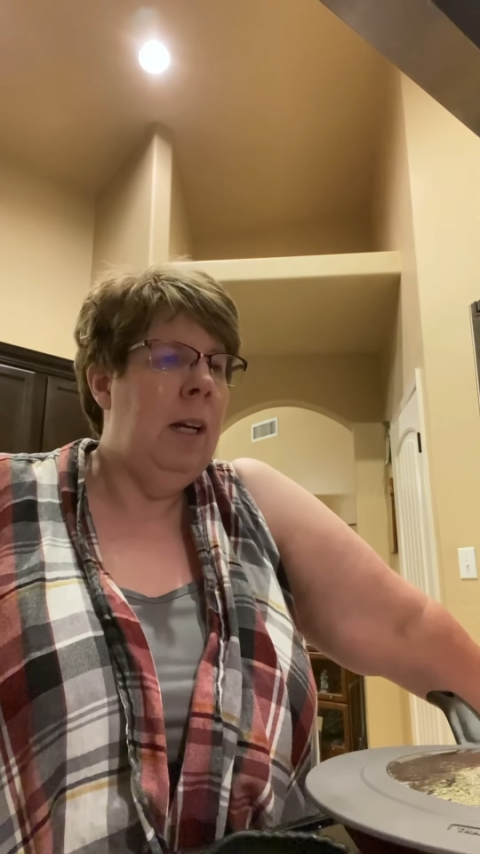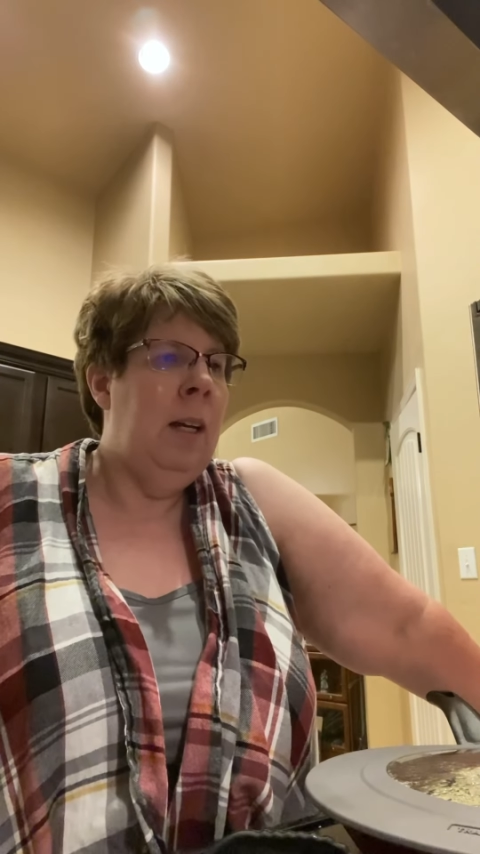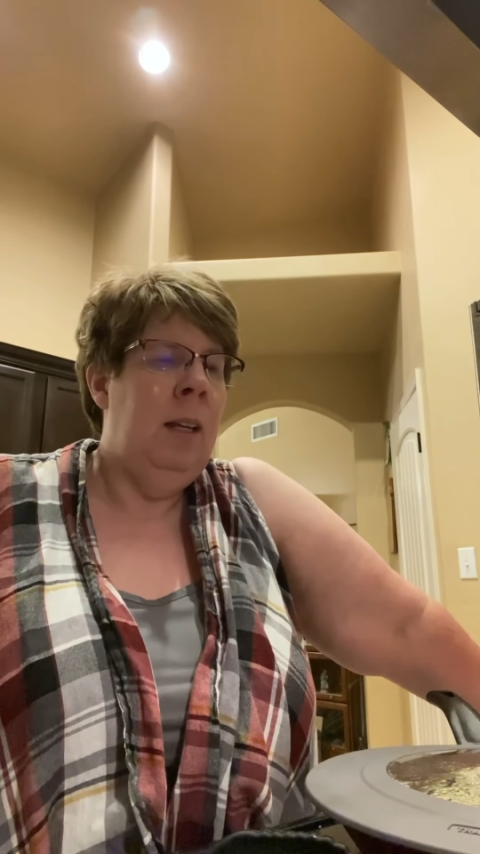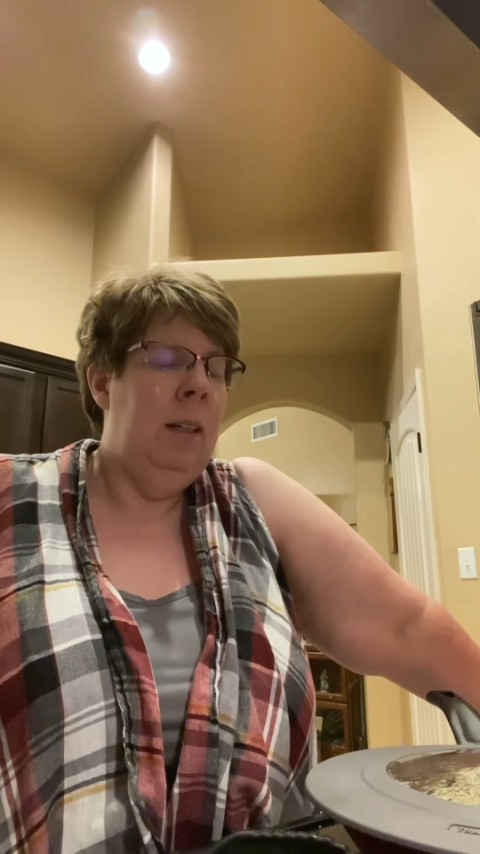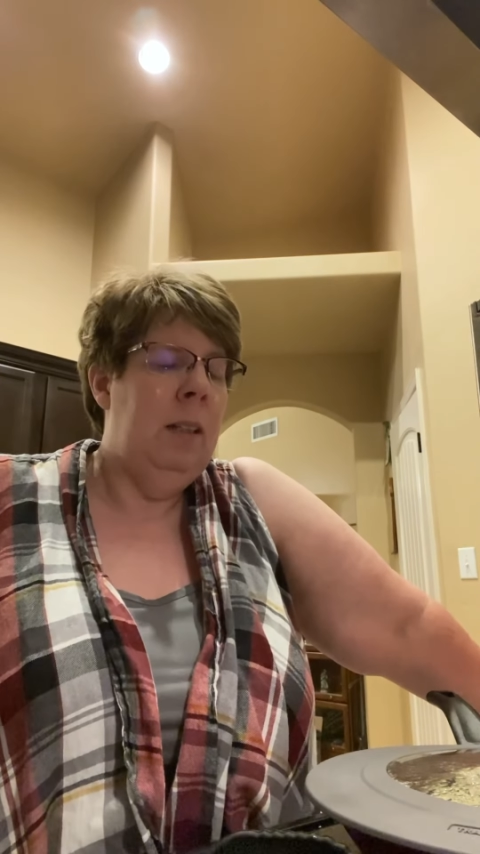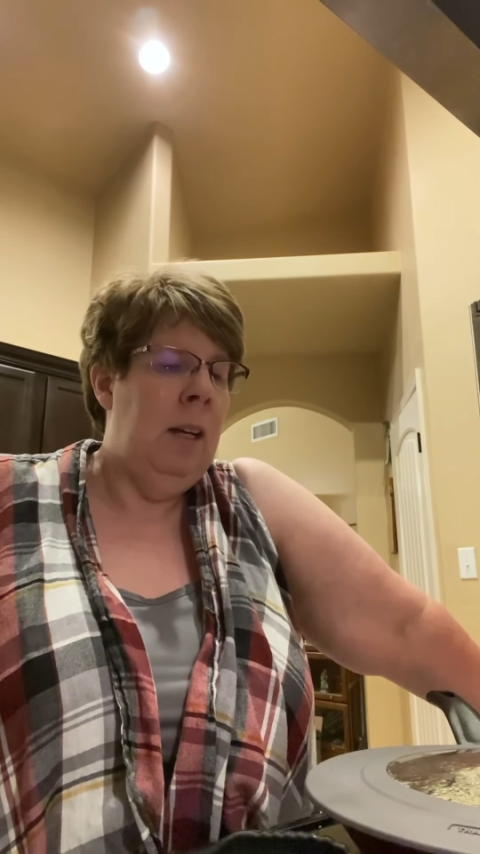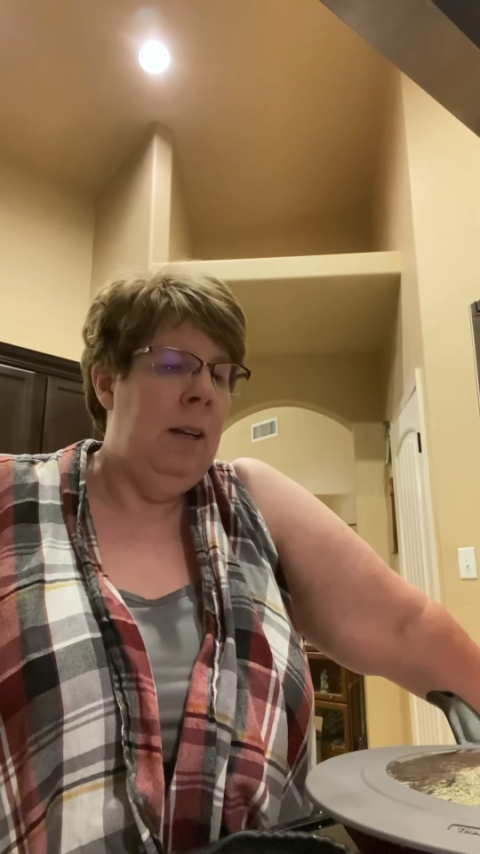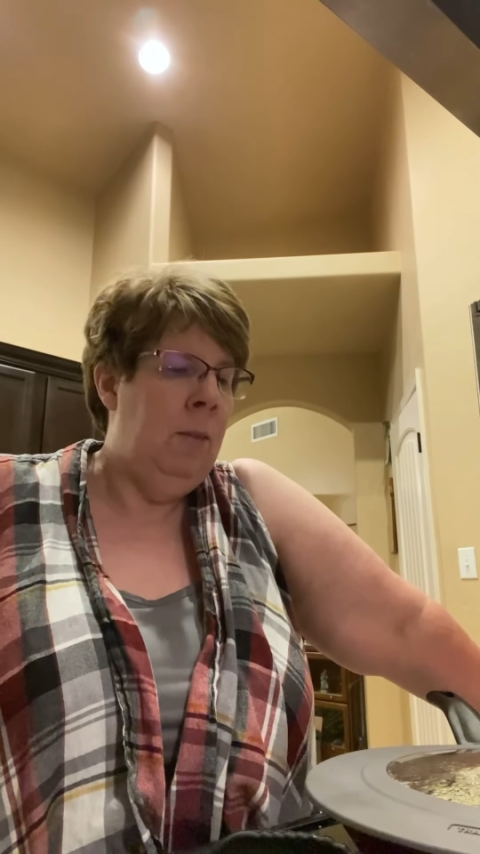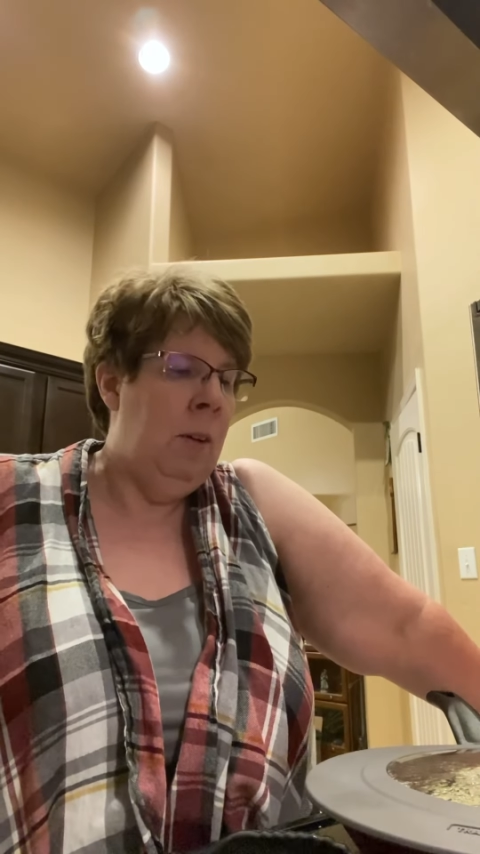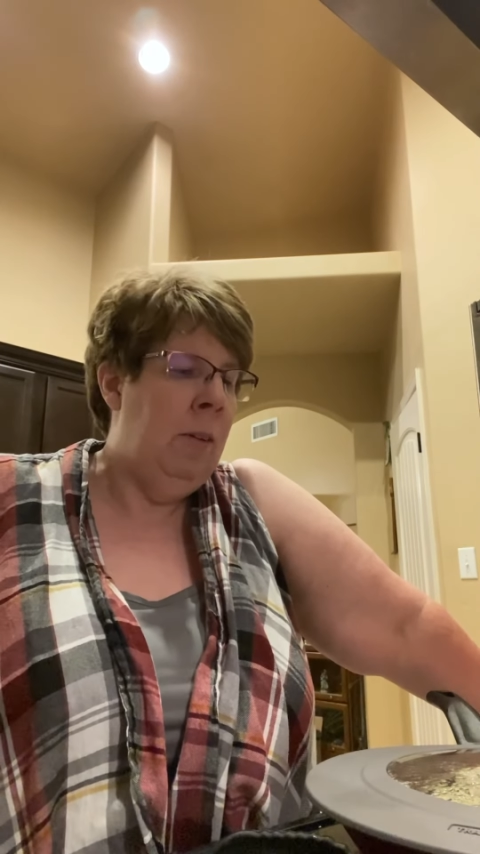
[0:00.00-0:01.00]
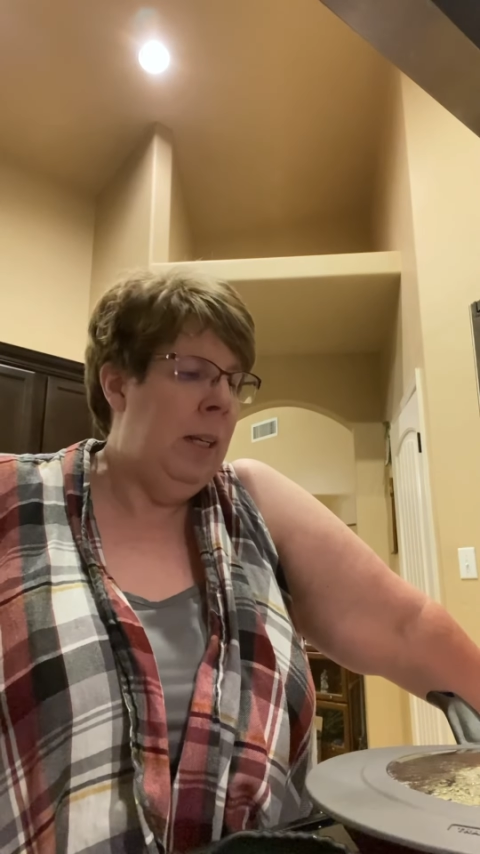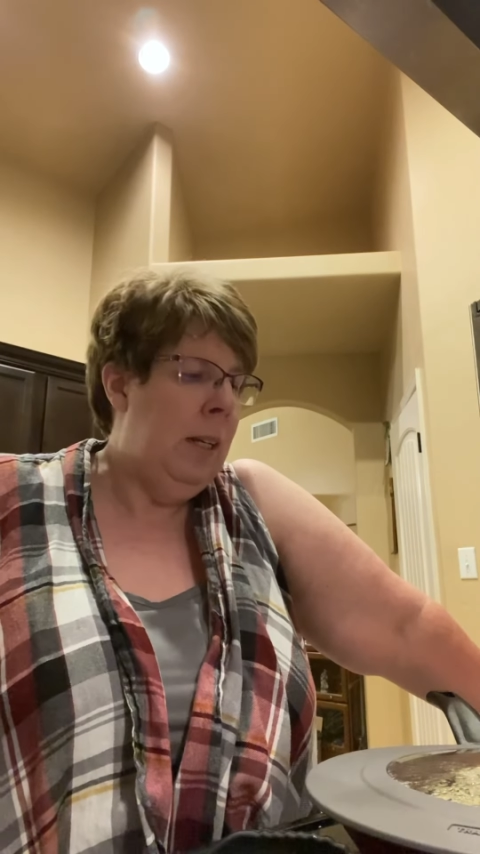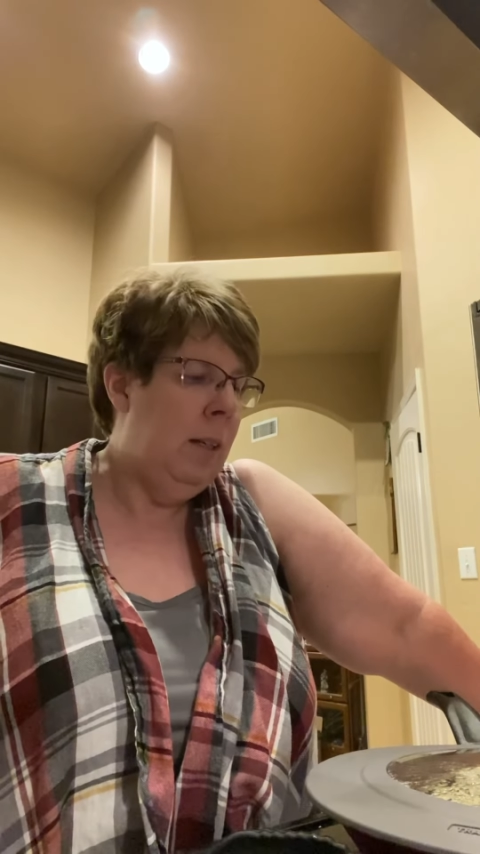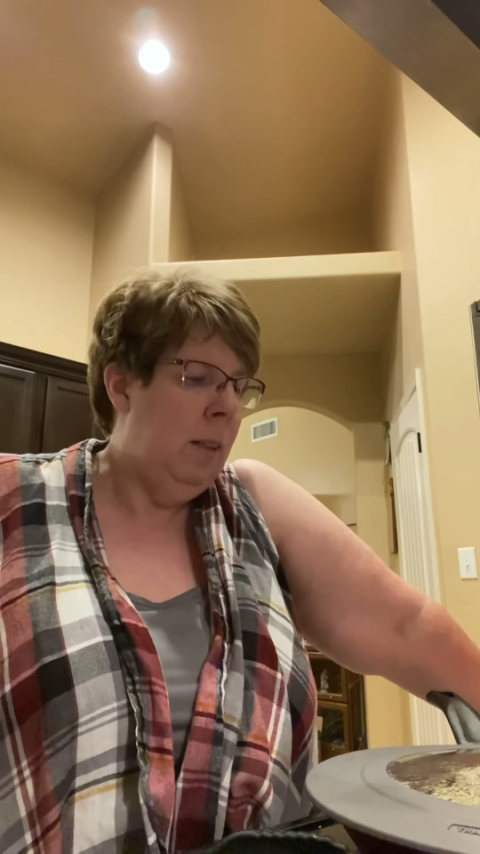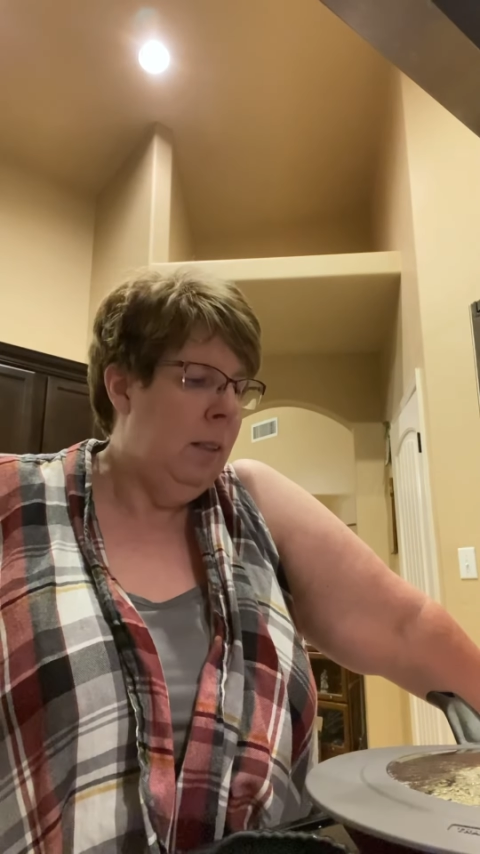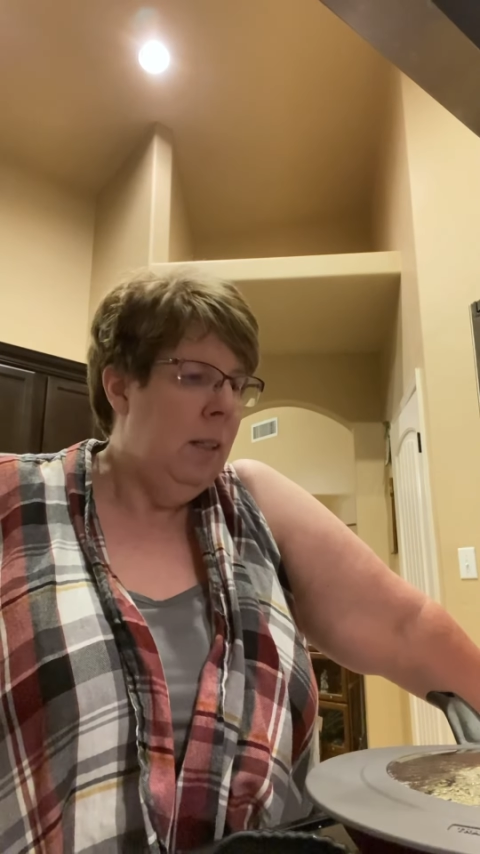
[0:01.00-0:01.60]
I have no idea.